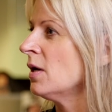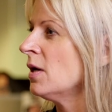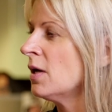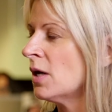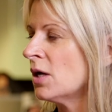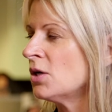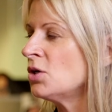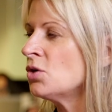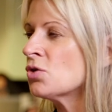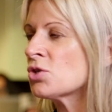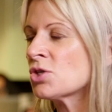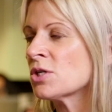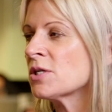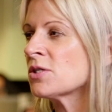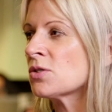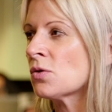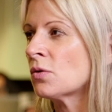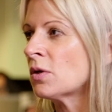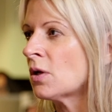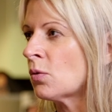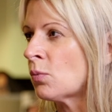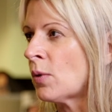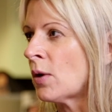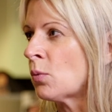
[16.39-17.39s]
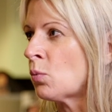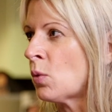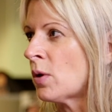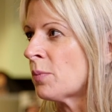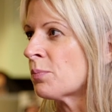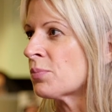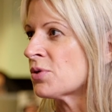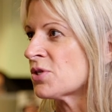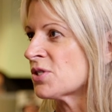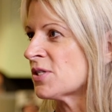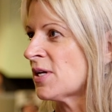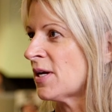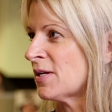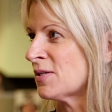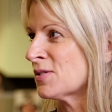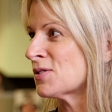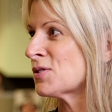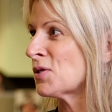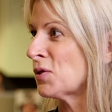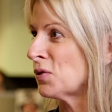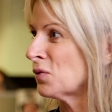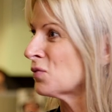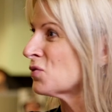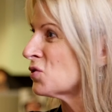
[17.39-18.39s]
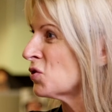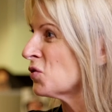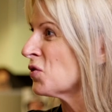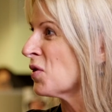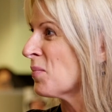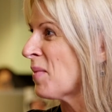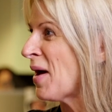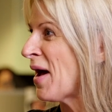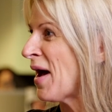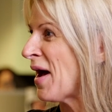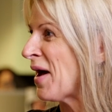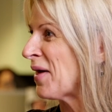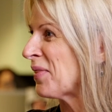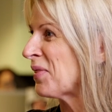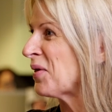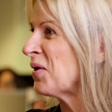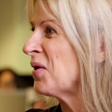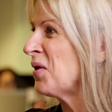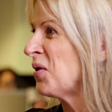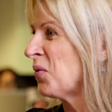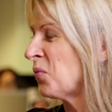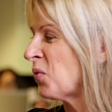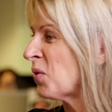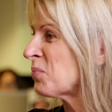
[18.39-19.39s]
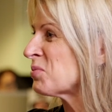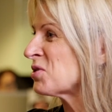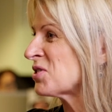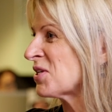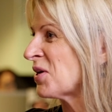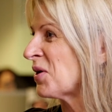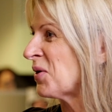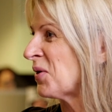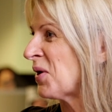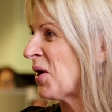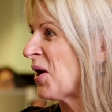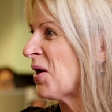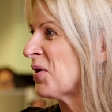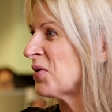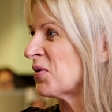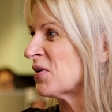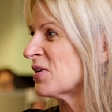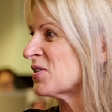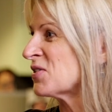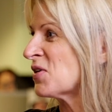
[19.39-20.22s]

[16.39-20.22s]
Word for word: And usually it's only around 1%, so do the math. 1% on 100